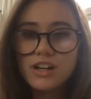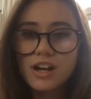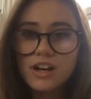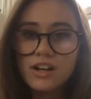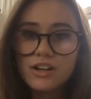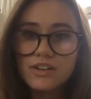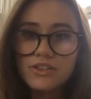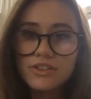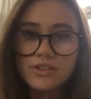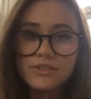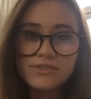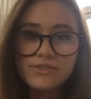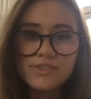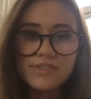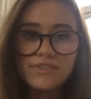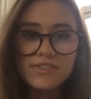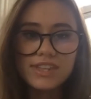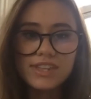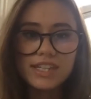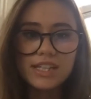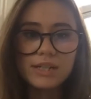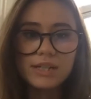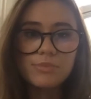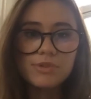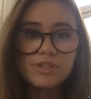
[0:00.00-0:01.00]
are those of
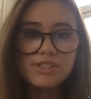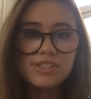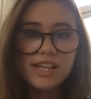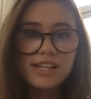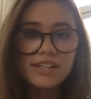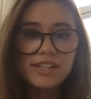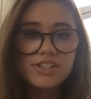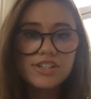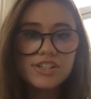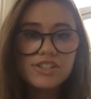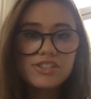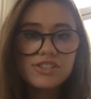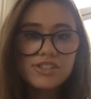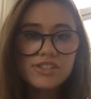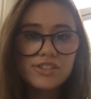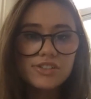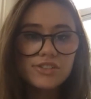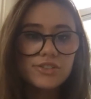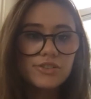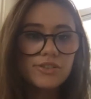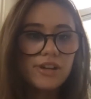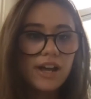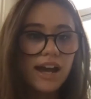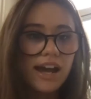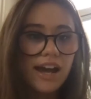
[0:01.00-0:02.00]
the presenters, so you do
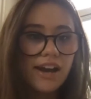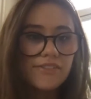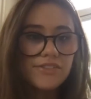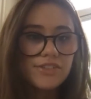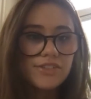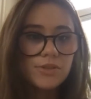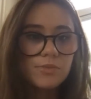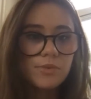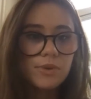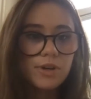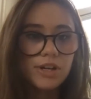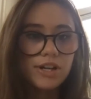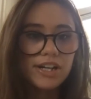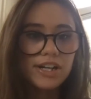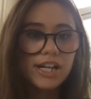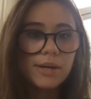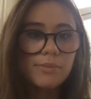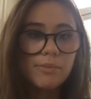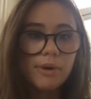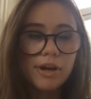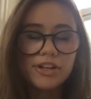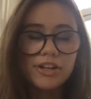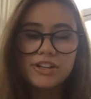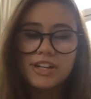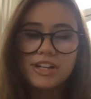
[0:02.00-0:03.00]
not have to worry
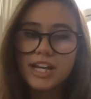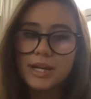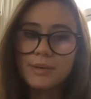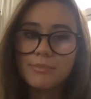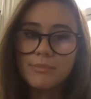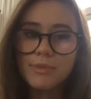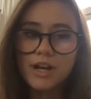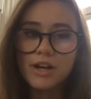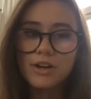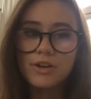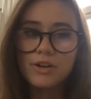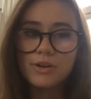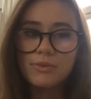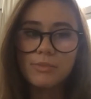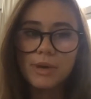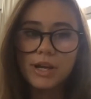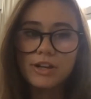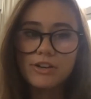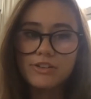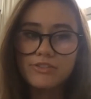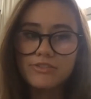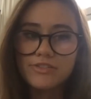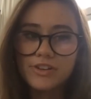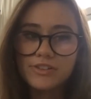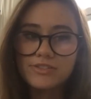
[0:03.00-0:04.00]
about your camera or
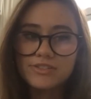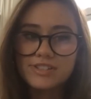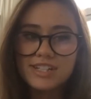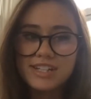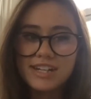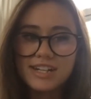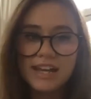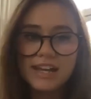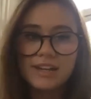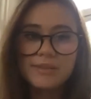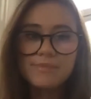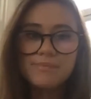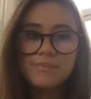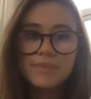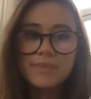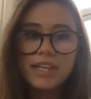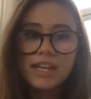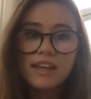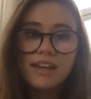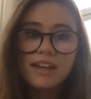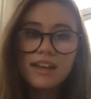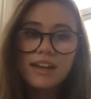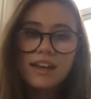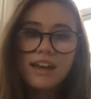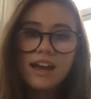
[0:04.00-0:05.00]
microphone today.
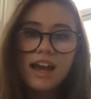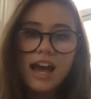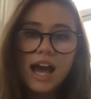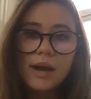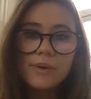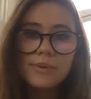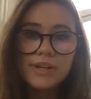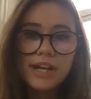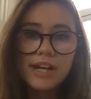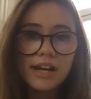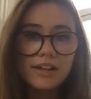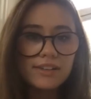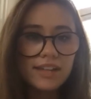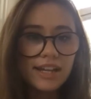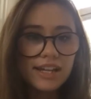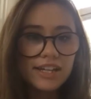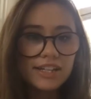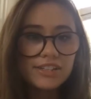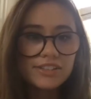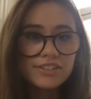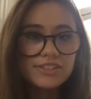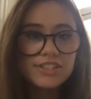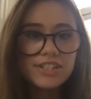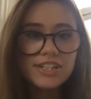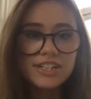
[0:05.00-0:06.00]
I would now like
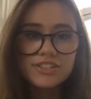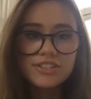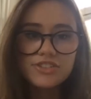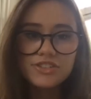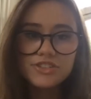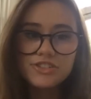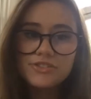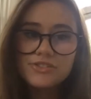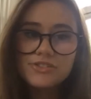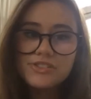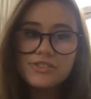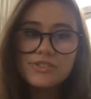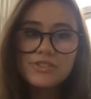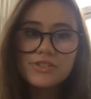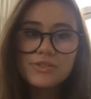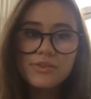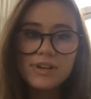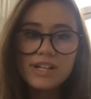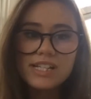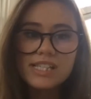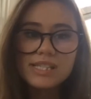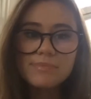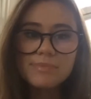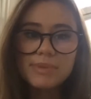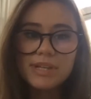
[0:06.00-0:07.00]
to introduce you to our
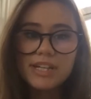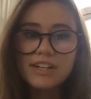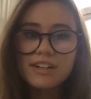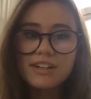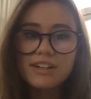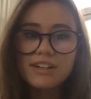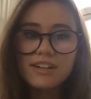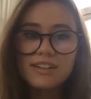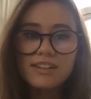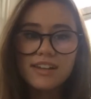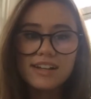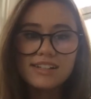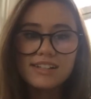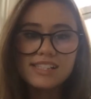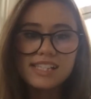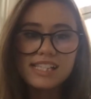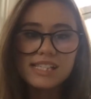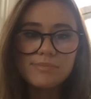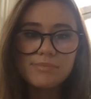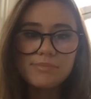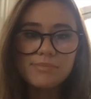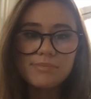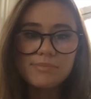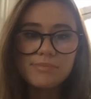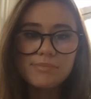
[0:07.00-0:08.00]
speaker,
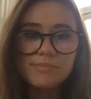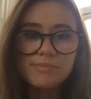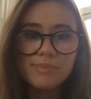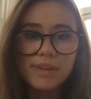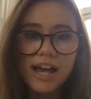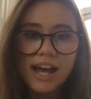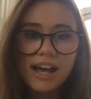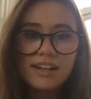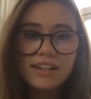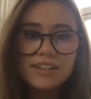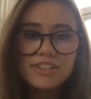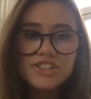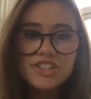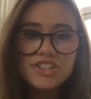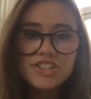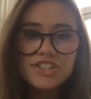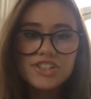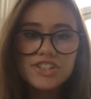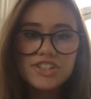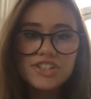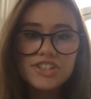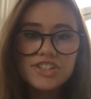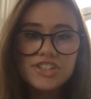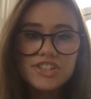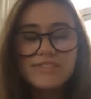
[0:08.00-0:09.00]
Alexis Black.
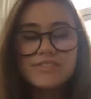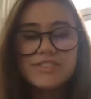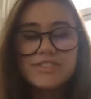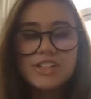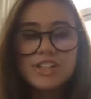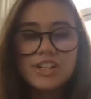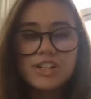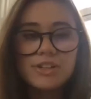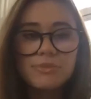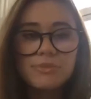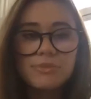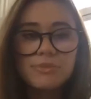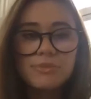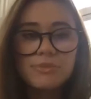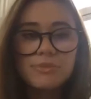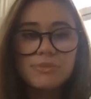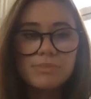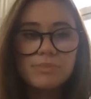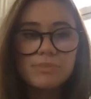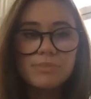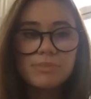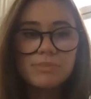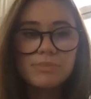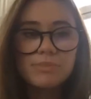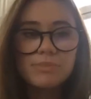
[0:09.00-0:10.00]
She has received
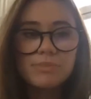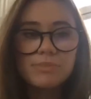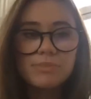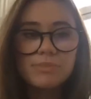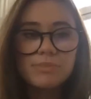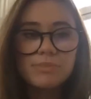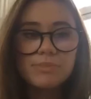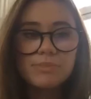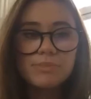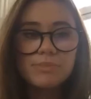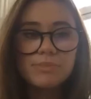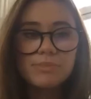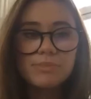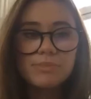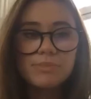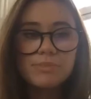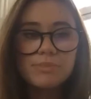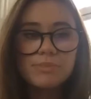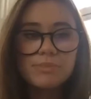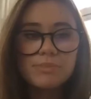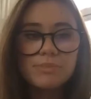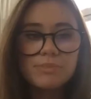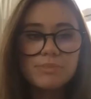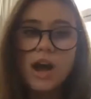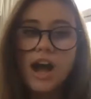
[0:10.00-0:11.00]
her
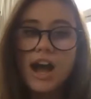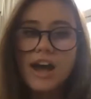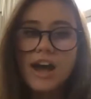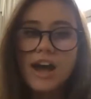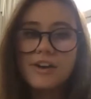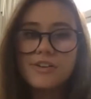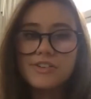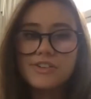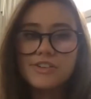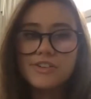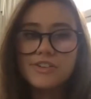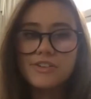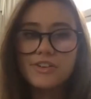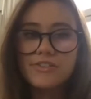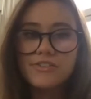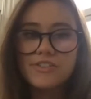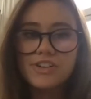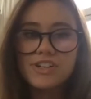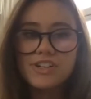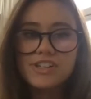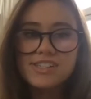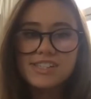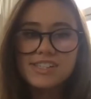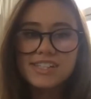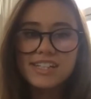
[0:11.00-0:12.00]
BFA in performance
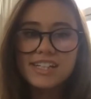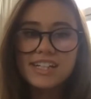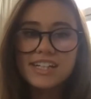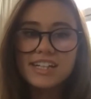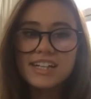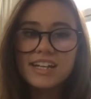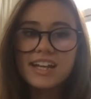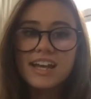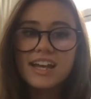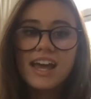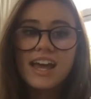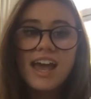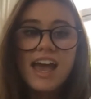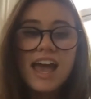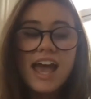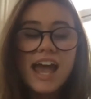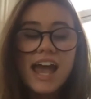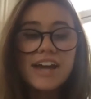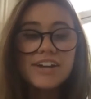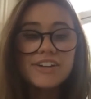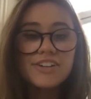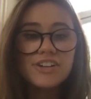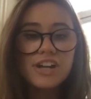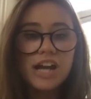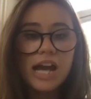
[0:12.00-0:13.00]
from Ohio
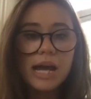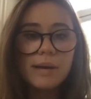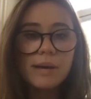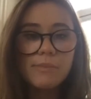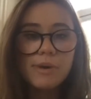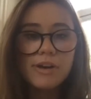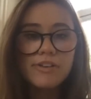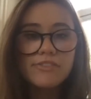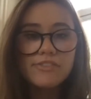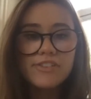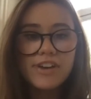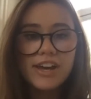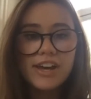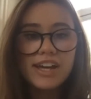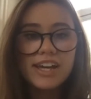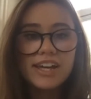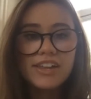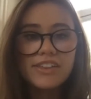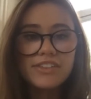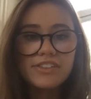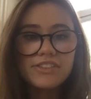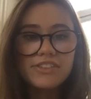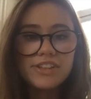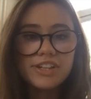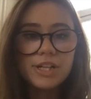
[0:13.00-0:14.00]
University and her
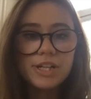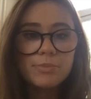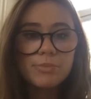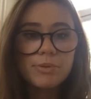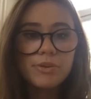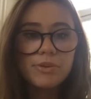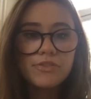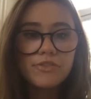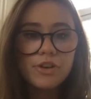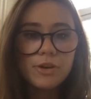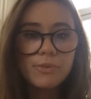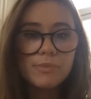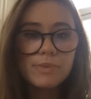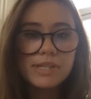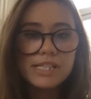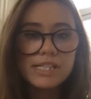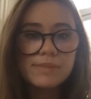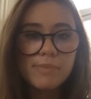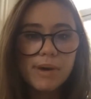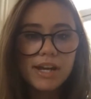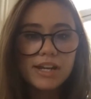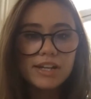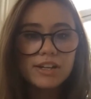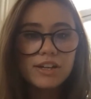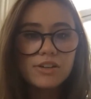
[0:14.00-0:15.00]
MFA in theater performance
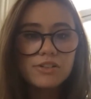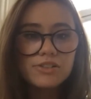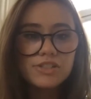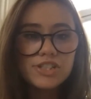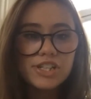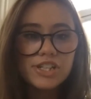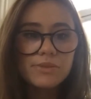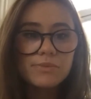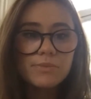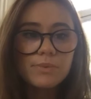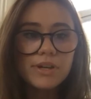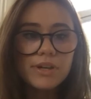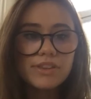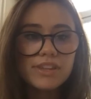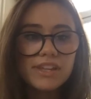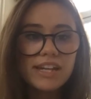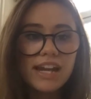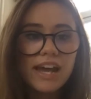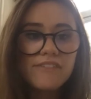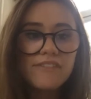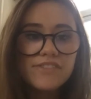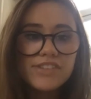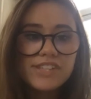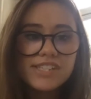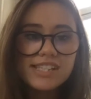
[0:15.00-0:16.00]
pedagogy with an
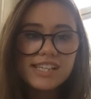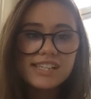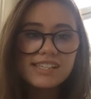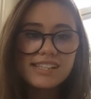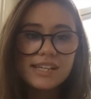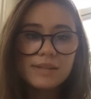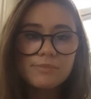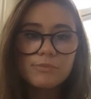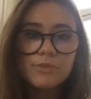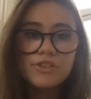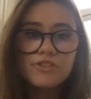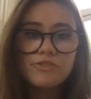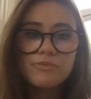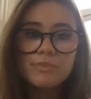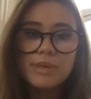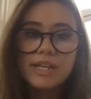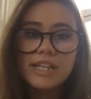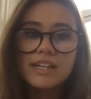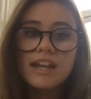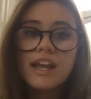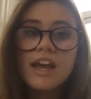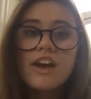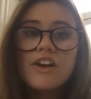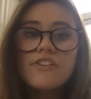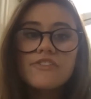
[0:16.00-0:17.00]
emphasis in movement
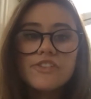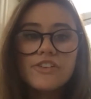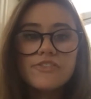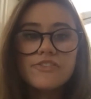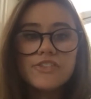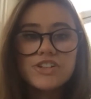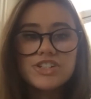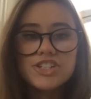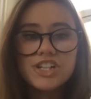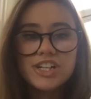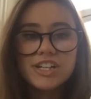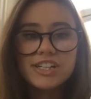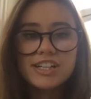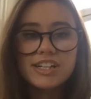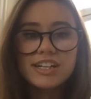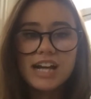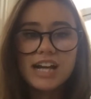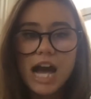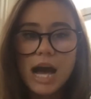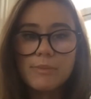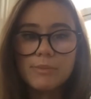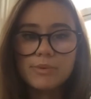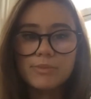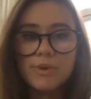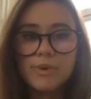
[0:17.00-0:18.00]
from Virginia
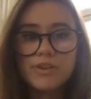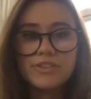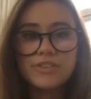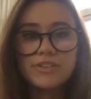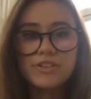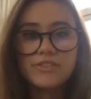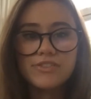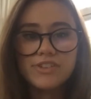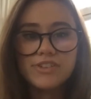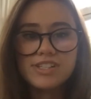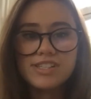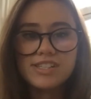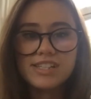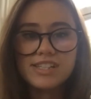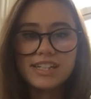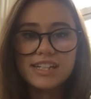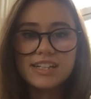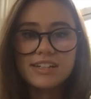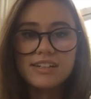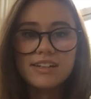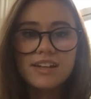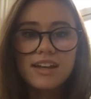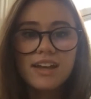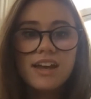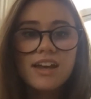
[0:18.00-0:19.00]
Commonwealth University.
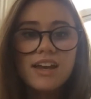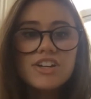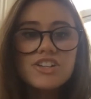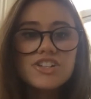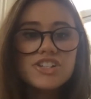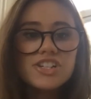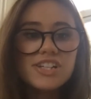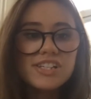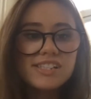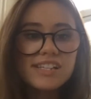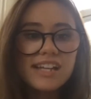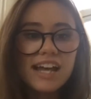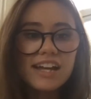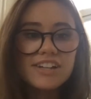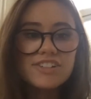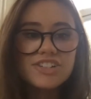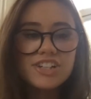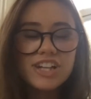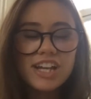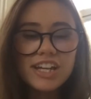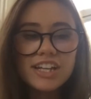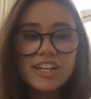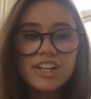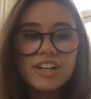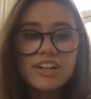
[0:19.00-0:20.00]
She is an
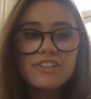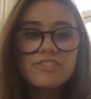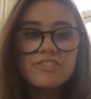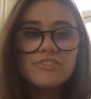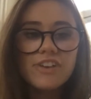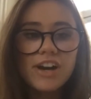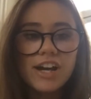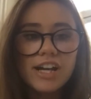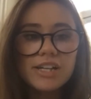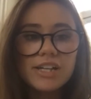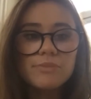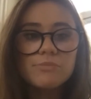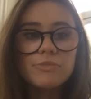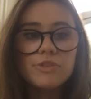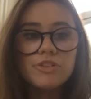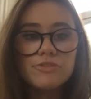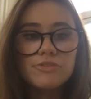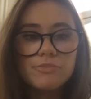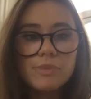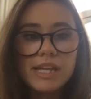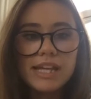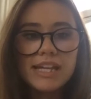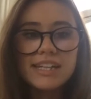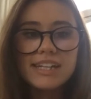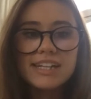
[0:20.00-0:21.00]
educator, fight,
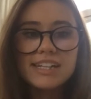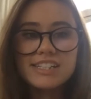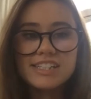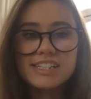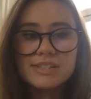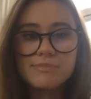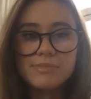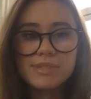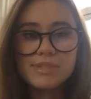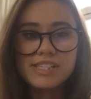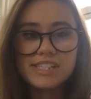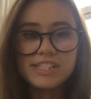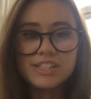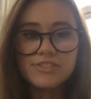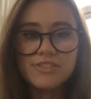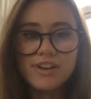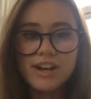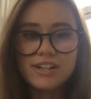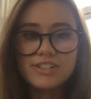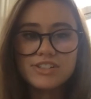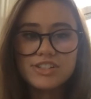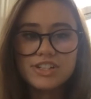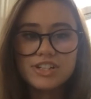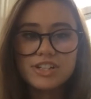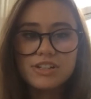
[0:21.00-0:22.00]
movement, and intimacy
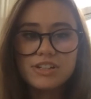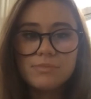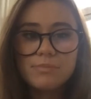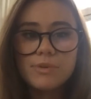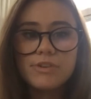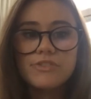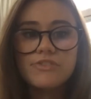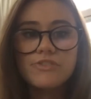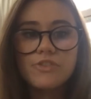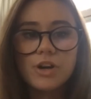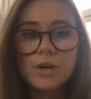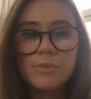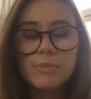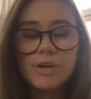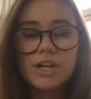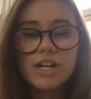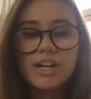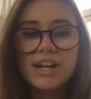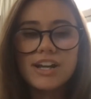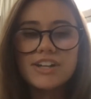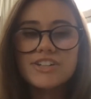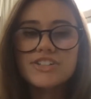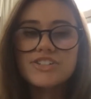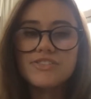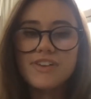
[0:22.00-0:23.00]
director, performer,
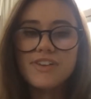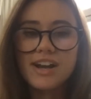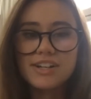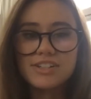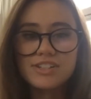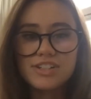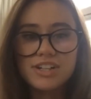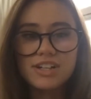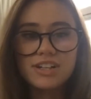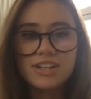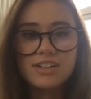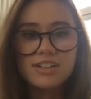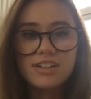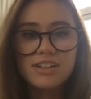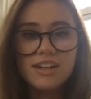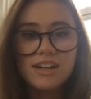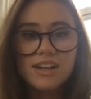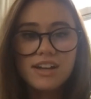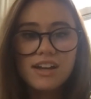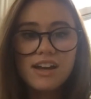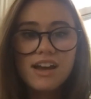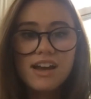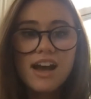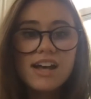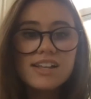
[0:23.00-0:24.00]
and director.
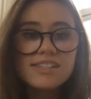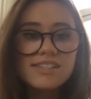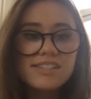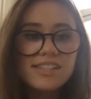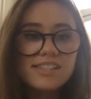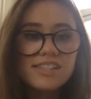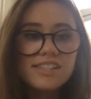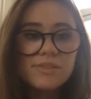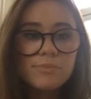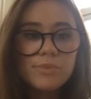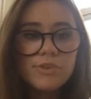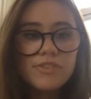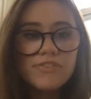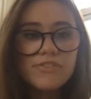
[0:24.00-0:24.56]
Assistant